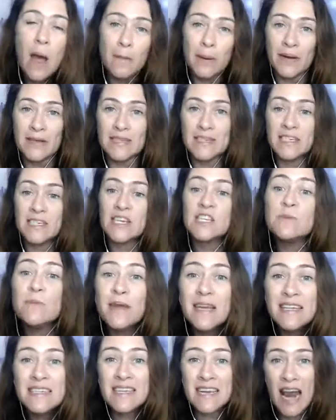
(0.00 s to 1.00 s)
because it just
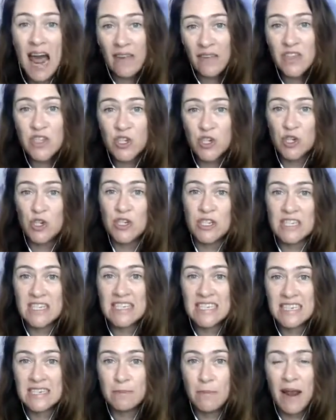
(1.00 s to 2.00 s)
means that other students
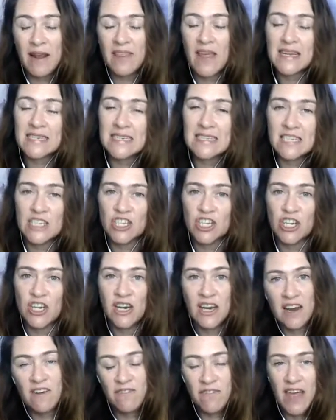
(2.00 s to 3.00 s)
can make that decision
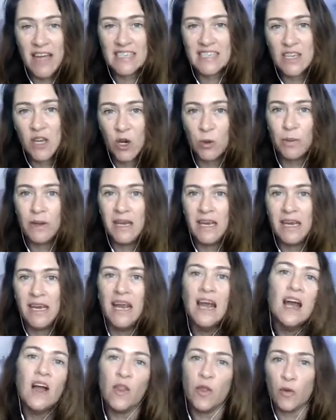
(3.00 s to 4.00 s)
if that's going to be
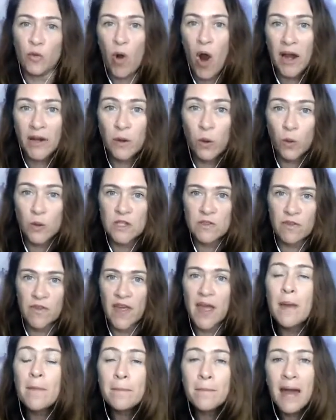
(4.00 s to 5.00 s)
the right course for
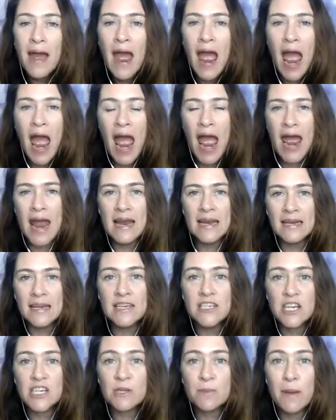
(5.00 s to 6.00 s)
them. And it
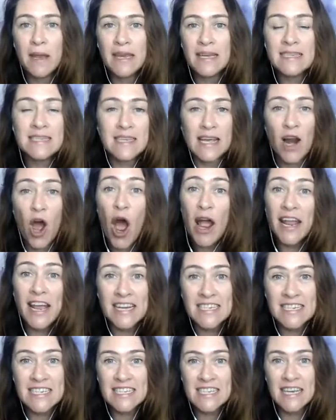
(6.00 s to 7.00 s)
just means that I
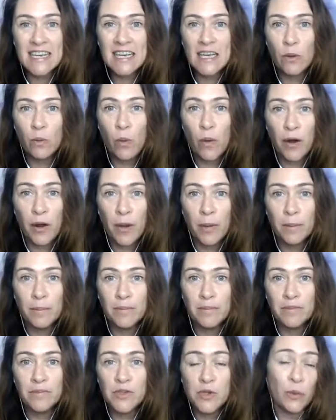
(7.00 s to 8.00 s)
get to see what
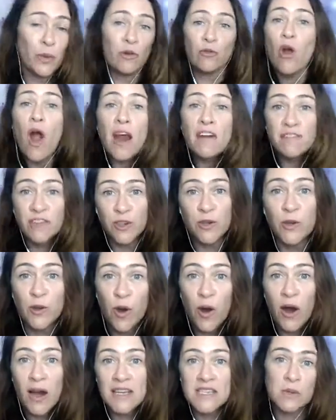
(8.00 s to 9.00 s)
I'm doing right for you
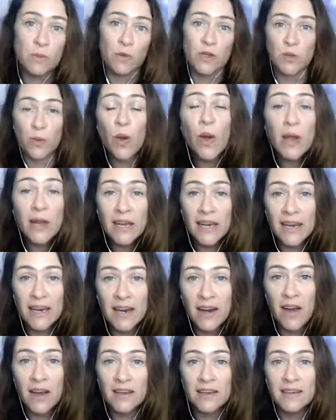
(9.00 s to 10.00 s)
guys and what's working,
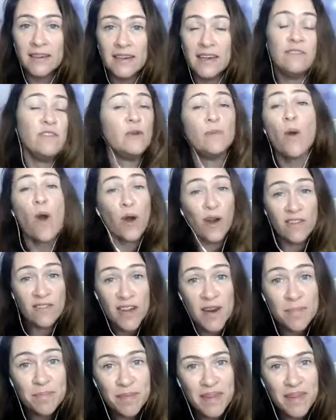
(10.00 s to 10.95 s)
and I can give you more of it.